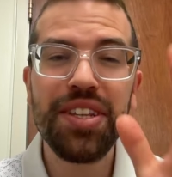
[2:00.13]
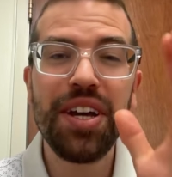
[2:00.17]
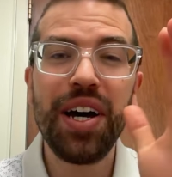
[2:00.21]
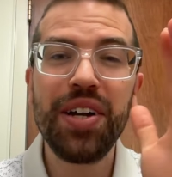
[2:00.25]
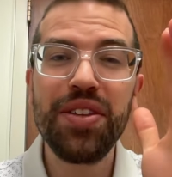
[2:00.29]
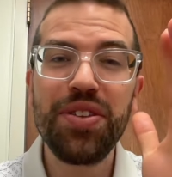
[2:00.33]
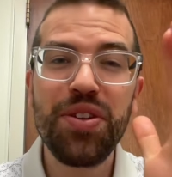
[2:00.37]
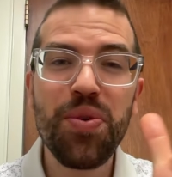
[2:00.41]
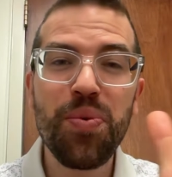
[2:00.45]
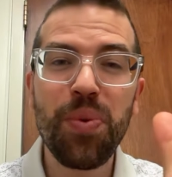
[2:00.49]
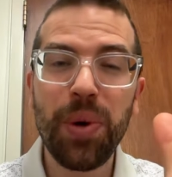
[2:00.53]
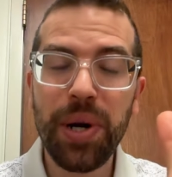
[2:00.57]
Now, I
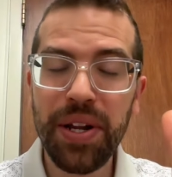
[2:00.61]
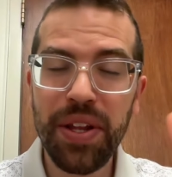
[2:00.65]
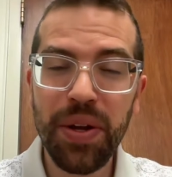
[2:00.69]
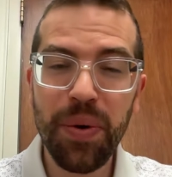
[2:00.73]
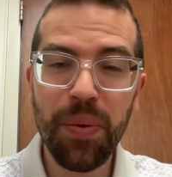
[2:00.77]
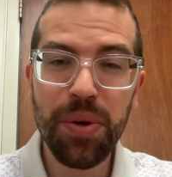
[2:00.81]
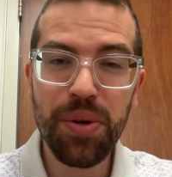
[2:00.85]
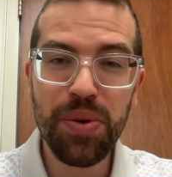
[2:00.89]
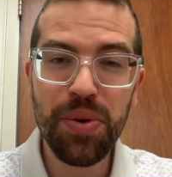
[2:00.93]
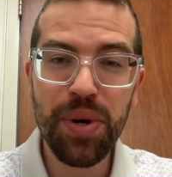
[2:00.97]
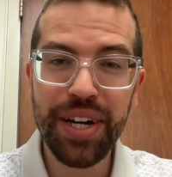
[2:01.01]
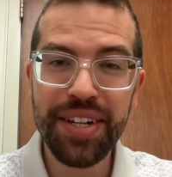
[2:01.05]
do want to know
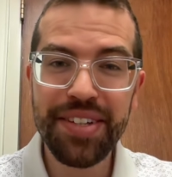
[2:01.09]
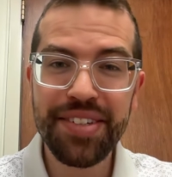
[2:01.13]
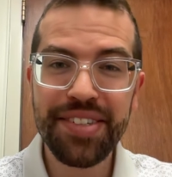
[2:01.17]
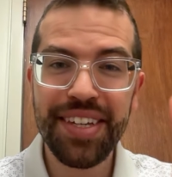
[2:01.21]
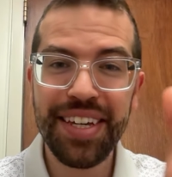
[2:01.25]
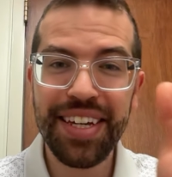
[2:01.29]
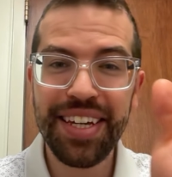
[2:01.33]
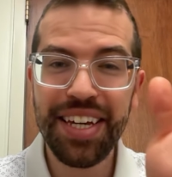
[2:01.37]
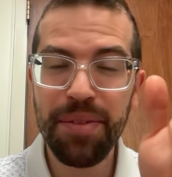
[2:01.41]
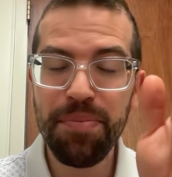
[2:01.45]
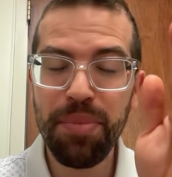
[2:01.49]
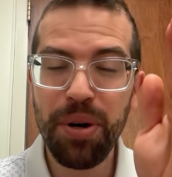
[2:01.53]
what you guys
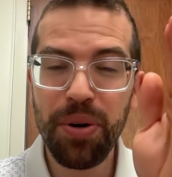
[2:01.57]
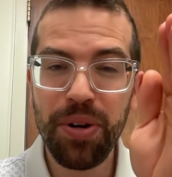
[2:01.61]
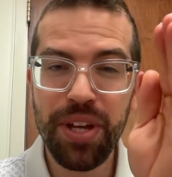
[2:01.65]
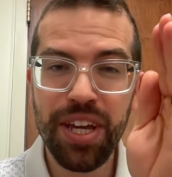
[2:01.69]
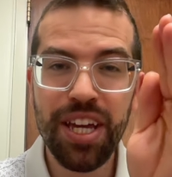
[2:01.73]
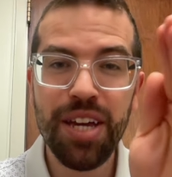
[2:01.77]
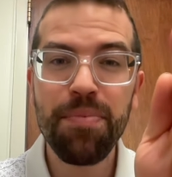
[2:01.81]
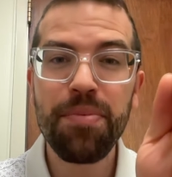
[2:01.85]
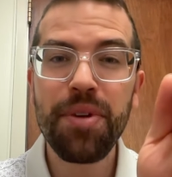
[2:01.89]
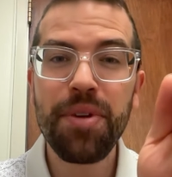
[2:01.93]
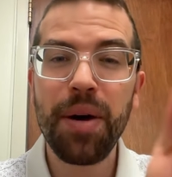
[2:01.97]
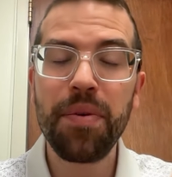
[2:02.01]
think about
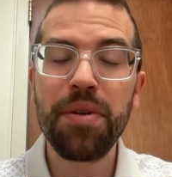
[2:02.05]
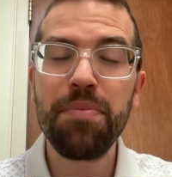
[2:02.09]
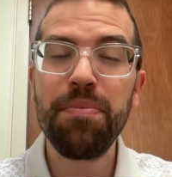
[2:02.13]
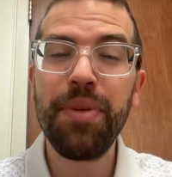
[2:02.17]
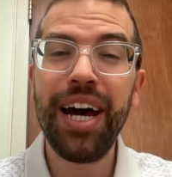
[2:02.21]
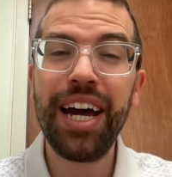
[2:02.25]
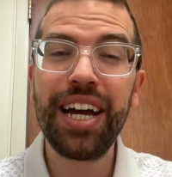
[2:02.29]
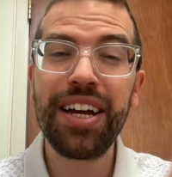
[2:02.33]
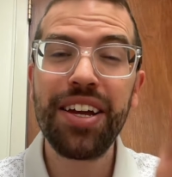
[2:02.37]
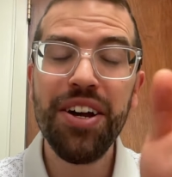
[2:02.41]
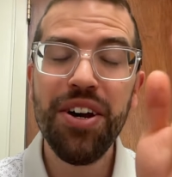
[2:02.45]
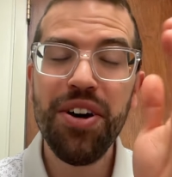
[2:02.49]
him coming
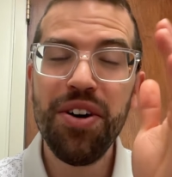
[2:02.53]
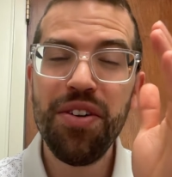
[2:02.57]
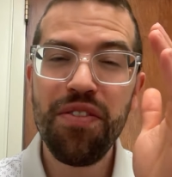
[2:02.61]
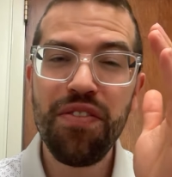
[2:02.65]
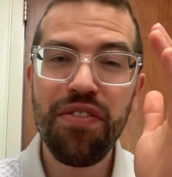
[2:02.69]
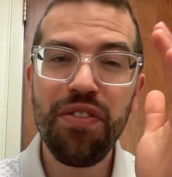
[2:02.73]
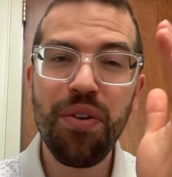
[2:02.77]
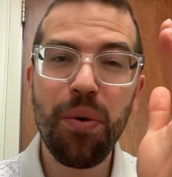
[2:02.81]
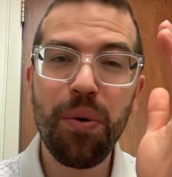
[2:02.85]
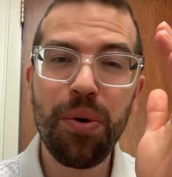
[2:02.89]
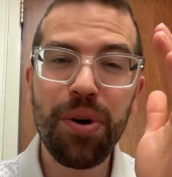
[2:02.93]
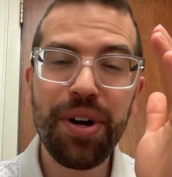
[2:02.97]
back
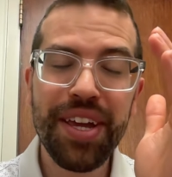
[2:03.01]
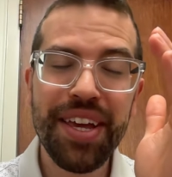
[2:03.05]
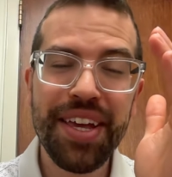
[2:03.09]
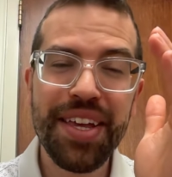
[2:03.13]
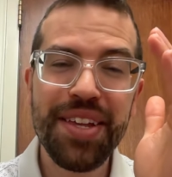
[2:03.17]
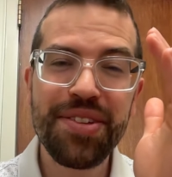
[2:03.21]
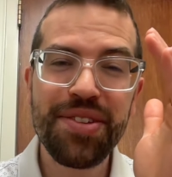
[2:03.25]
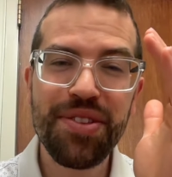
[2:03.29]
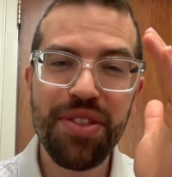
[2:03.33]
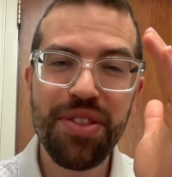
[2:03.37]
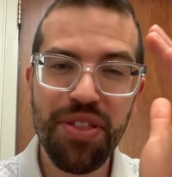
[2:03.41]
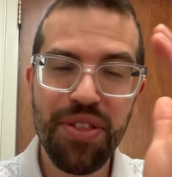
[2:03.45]
for
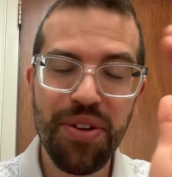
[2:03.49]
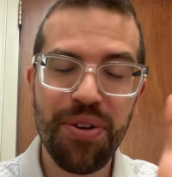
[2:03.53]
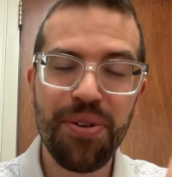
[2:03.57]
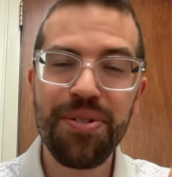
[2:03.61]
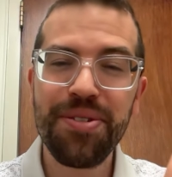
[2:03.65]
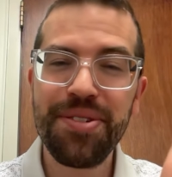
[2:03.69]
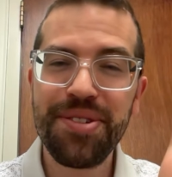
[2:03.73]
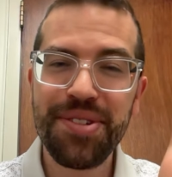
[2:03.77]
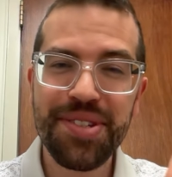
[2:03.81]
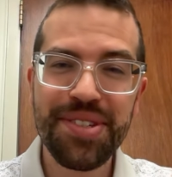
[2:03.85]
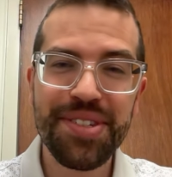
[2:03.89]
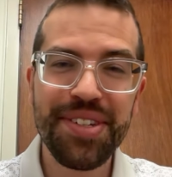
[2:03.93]
his
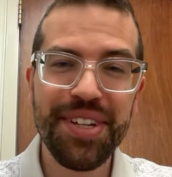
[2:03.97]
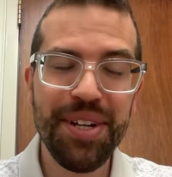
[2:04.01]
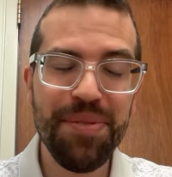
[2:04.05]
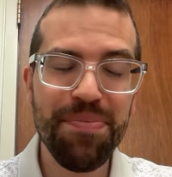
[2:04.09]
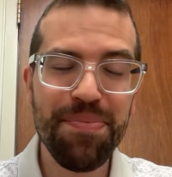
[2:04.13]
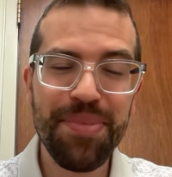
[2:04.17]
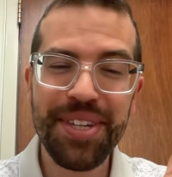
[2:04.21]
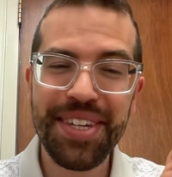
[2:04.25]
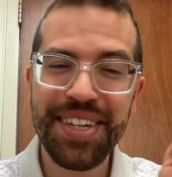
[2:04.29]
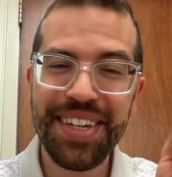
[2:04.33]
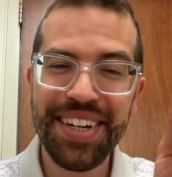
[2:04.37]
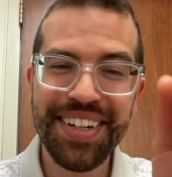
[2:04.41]
third stint,
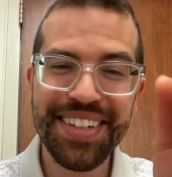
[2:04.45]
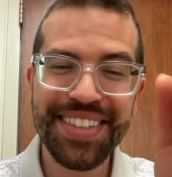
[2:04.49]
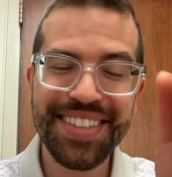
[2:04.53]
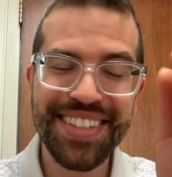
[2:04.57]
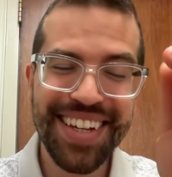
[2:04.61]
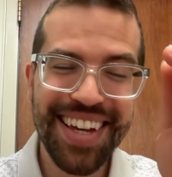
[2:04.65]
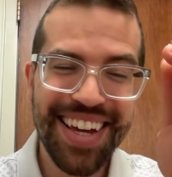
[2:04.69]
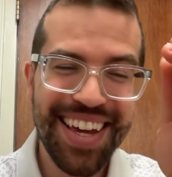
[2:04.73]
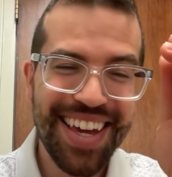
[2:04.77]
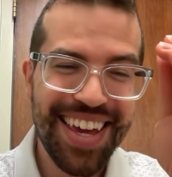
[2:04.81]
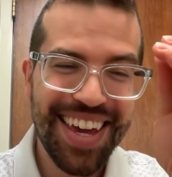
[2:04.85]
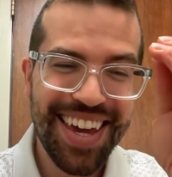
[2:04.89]
because
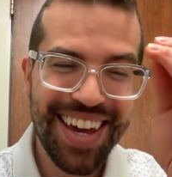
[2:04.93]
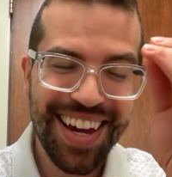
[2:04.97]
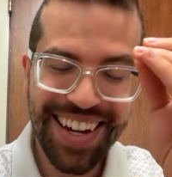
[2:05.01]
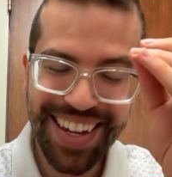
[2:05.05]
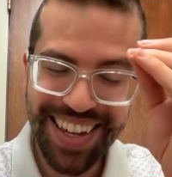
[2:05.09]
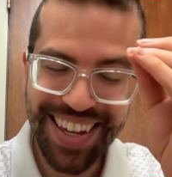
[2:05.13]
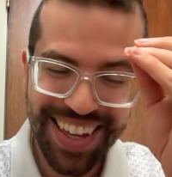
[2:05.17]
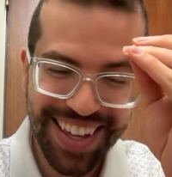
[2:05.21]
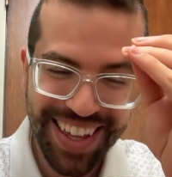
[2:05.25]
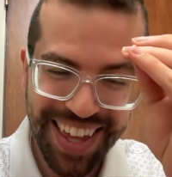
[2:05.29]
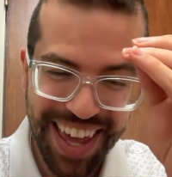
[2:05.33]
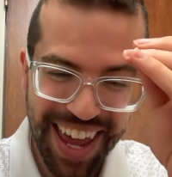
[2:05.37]

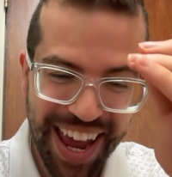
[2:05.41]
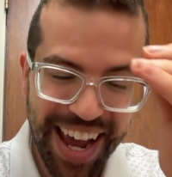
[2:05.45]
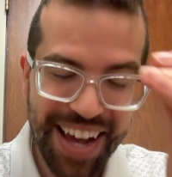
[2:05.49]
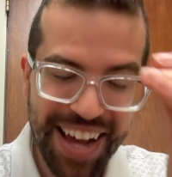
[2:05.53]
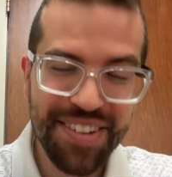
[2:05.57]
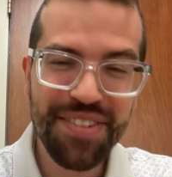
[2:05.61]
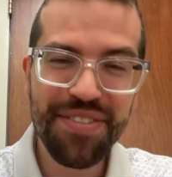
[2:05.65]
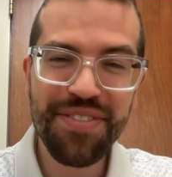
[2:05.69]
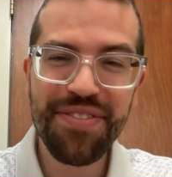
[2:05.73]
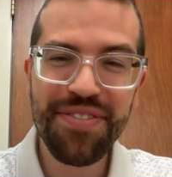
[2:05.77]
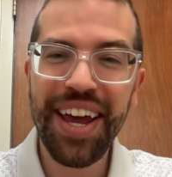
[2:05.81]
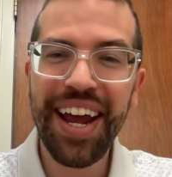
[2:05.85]
as
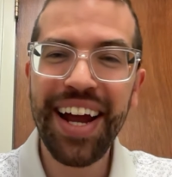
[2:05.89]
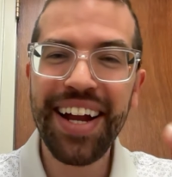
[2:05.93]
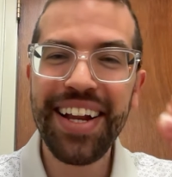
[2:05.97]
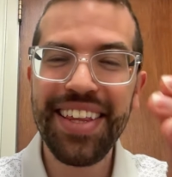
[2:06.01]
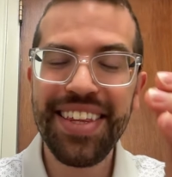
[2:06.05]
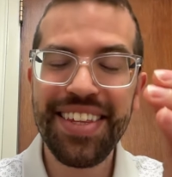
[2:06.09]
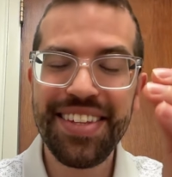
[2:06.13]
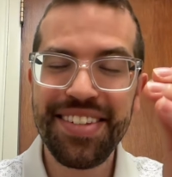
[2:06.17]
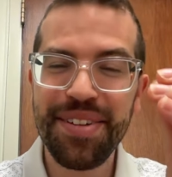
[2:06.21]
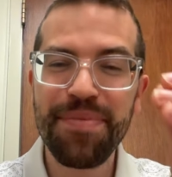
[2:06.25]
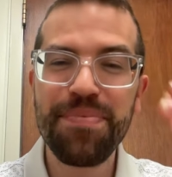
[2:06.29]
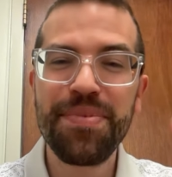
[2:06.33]
a fan,
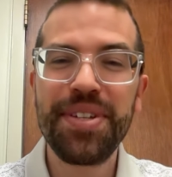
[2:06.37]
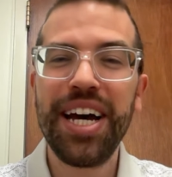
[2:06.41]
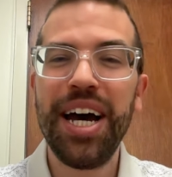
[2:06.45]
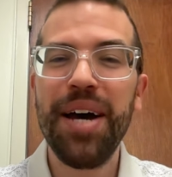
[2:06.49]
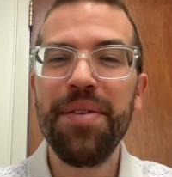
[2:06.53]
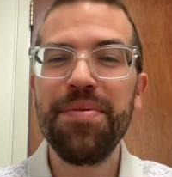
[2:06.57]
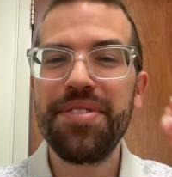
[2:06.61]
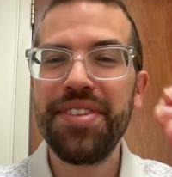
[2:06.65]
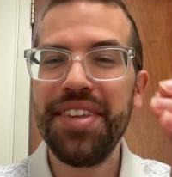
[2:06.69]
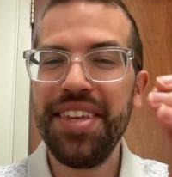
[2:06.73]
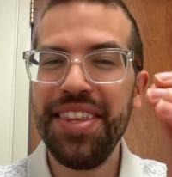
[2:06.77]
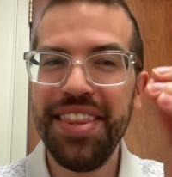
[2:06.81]

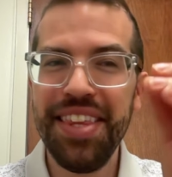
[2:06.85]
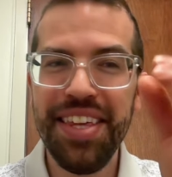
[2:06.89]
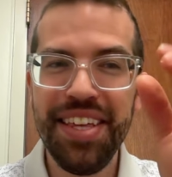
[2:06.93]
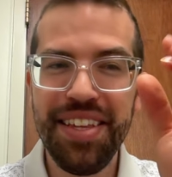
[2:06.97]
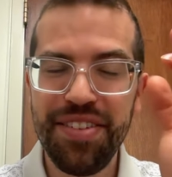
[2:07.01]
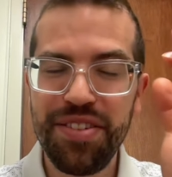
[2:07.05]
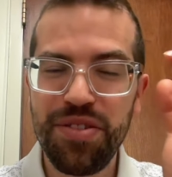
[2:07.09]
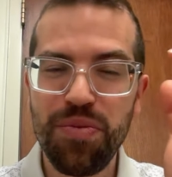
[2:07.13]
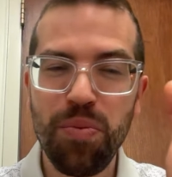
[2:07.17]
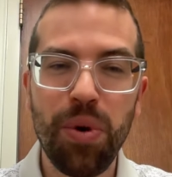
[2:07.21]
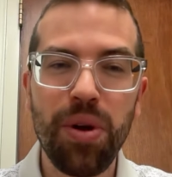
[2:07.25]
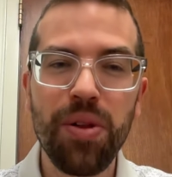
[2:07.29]
sometimes
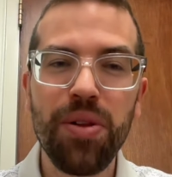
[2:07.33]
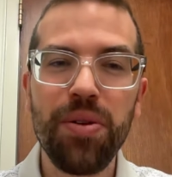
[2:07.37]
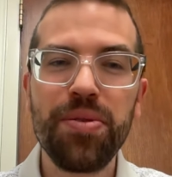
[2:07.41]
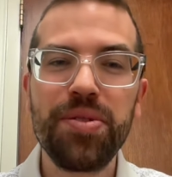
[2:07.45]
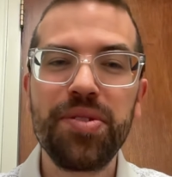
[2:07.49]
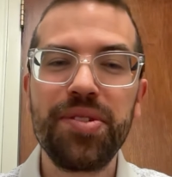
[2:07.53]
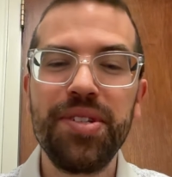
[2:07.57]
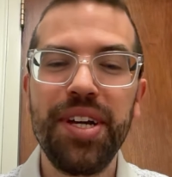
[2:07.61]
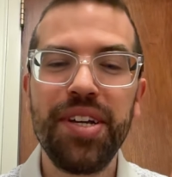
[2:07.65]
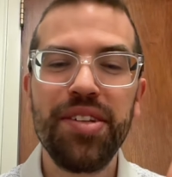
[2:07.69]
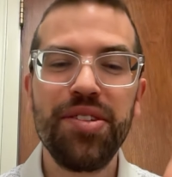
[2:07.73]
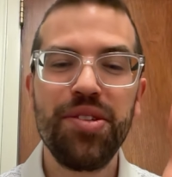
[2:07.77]
it's one of
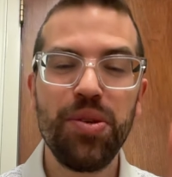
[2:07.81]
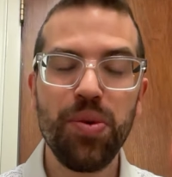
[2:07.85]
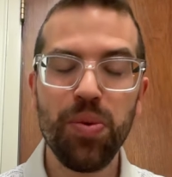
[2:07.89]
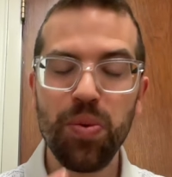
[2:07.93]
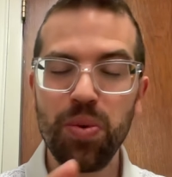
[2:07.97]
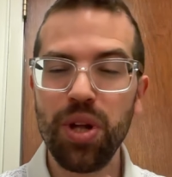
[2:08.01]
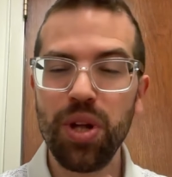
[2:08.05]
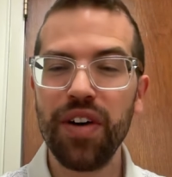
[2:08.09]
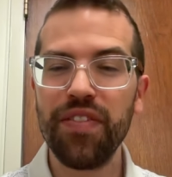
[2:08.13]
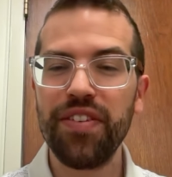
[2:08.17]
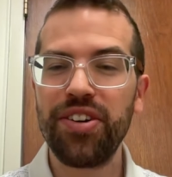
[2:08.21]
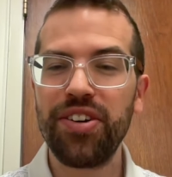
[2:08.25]
those things, you
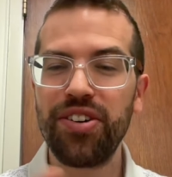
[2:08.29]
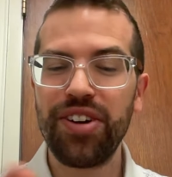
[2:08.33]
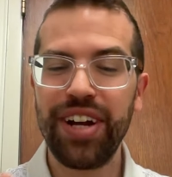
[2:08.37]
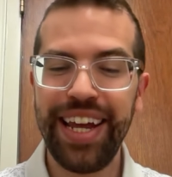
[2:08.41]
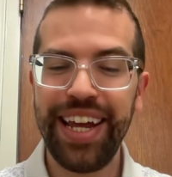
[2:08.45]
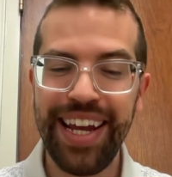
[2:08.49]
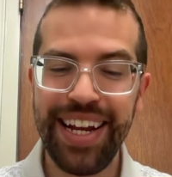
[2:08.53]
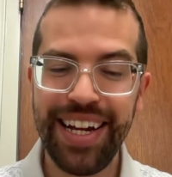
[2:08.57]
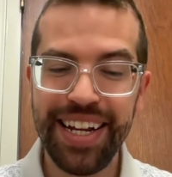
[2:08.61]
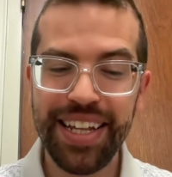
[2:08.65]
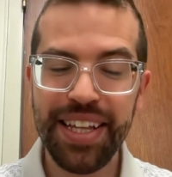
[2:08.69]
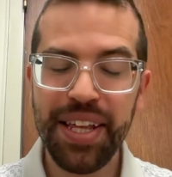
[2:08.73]
love it or
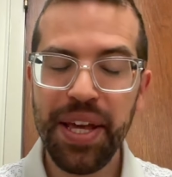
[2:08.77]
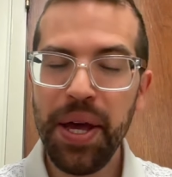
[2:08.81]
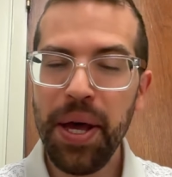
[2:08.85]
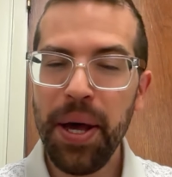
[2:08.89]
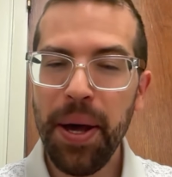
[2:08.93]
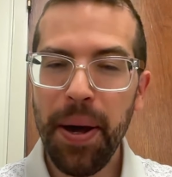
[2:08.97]
hate it.